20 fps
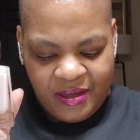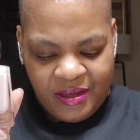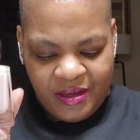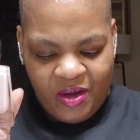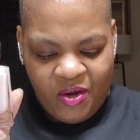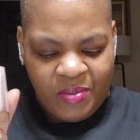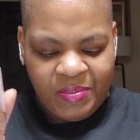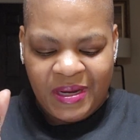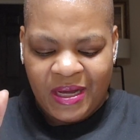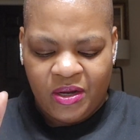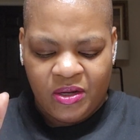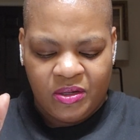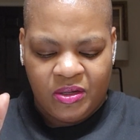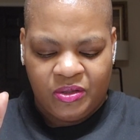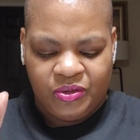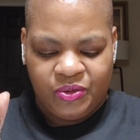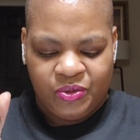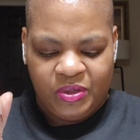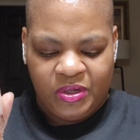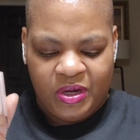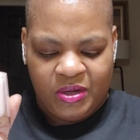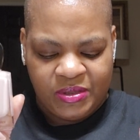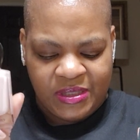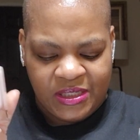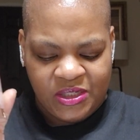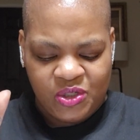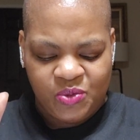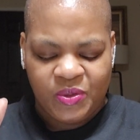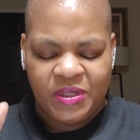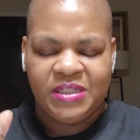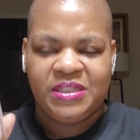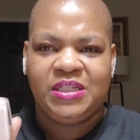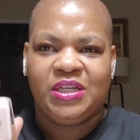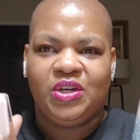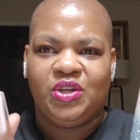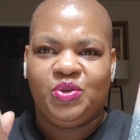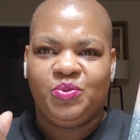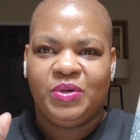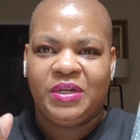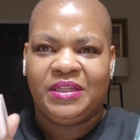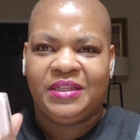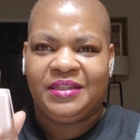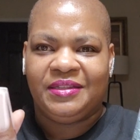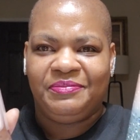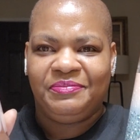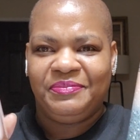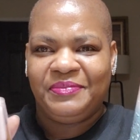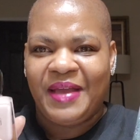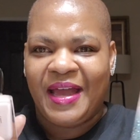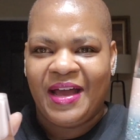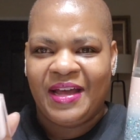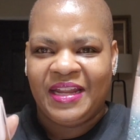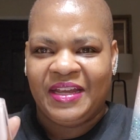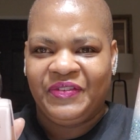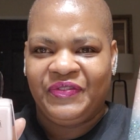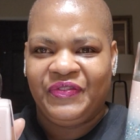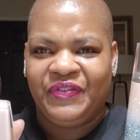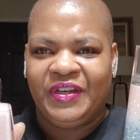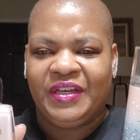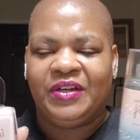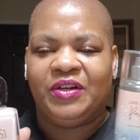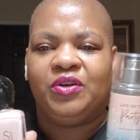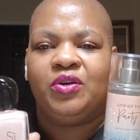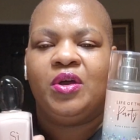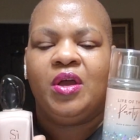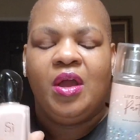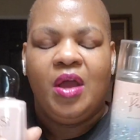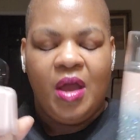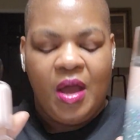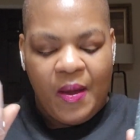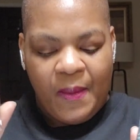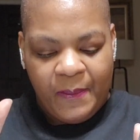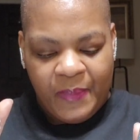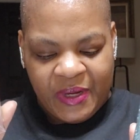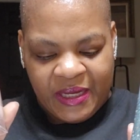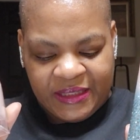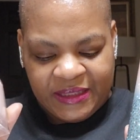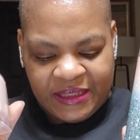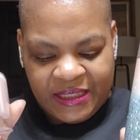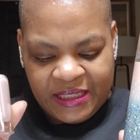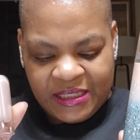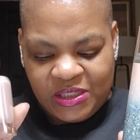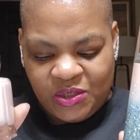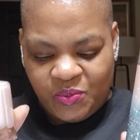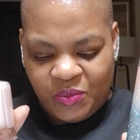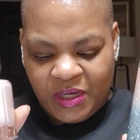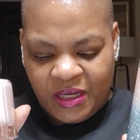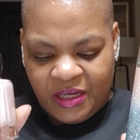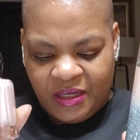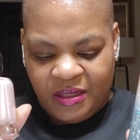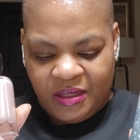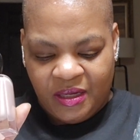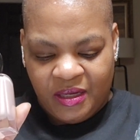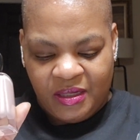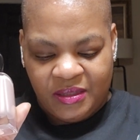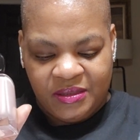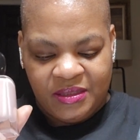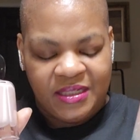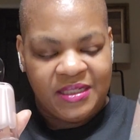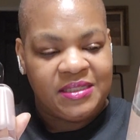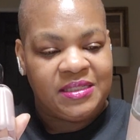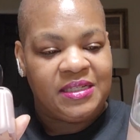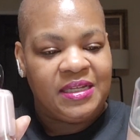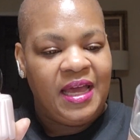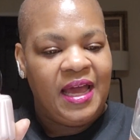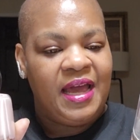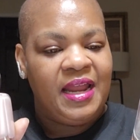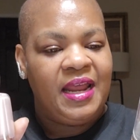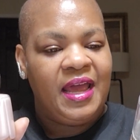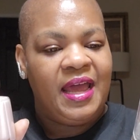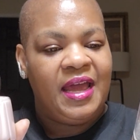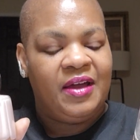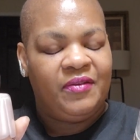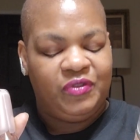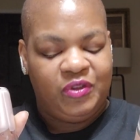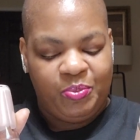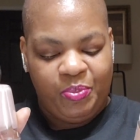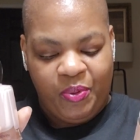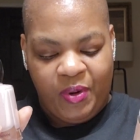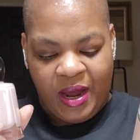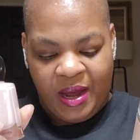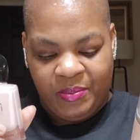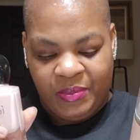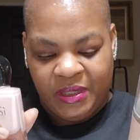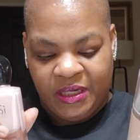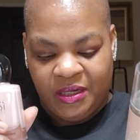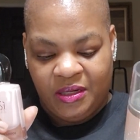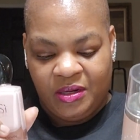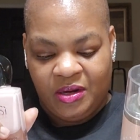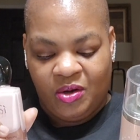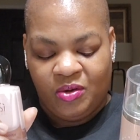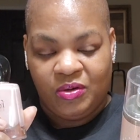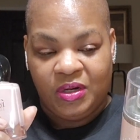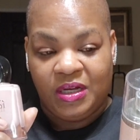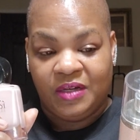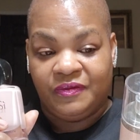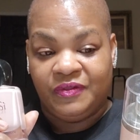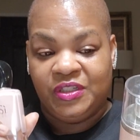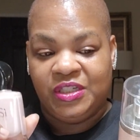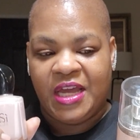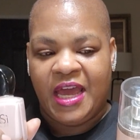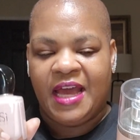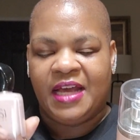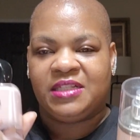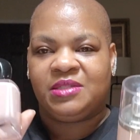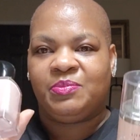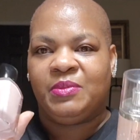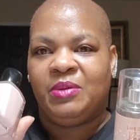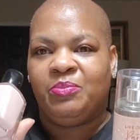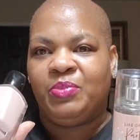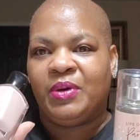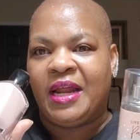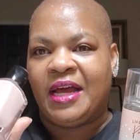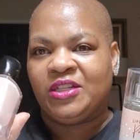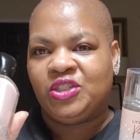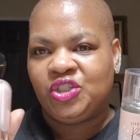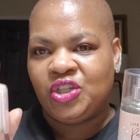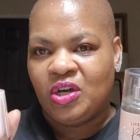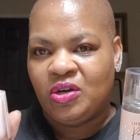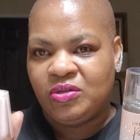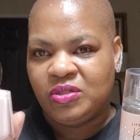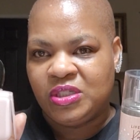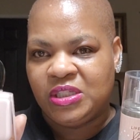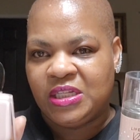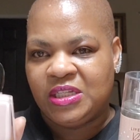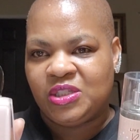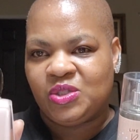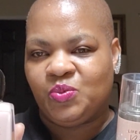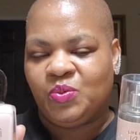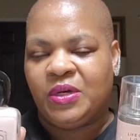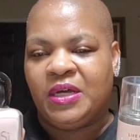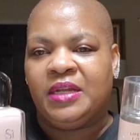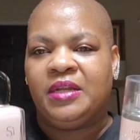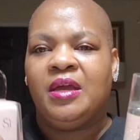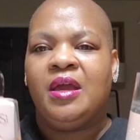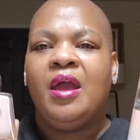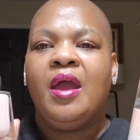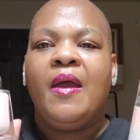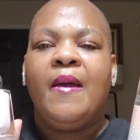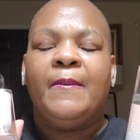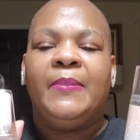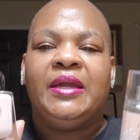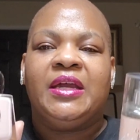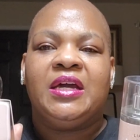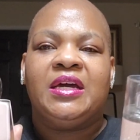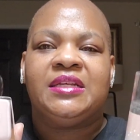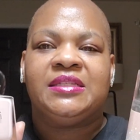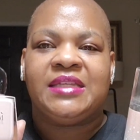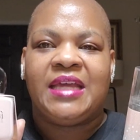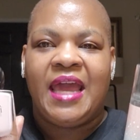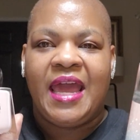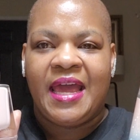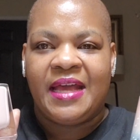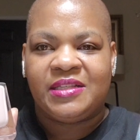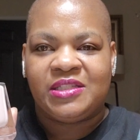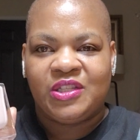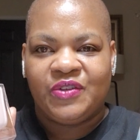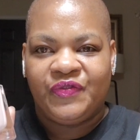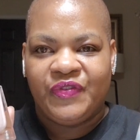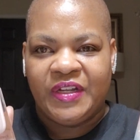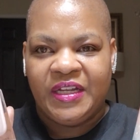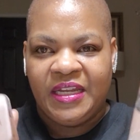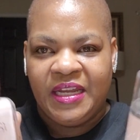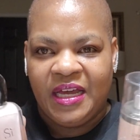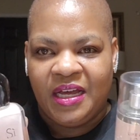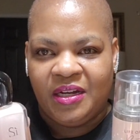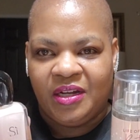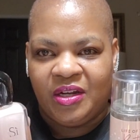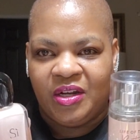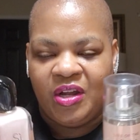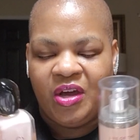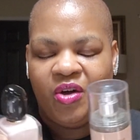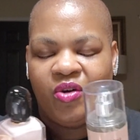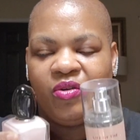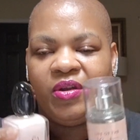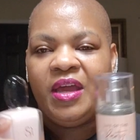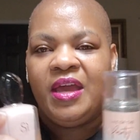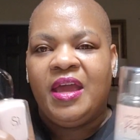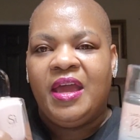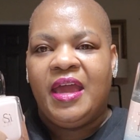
Oh, I'm not going to go through the notes. I just want to tell you how they feel. But this one does not have the prominent note of jasmine, but I chose this one because it has the vanilla note.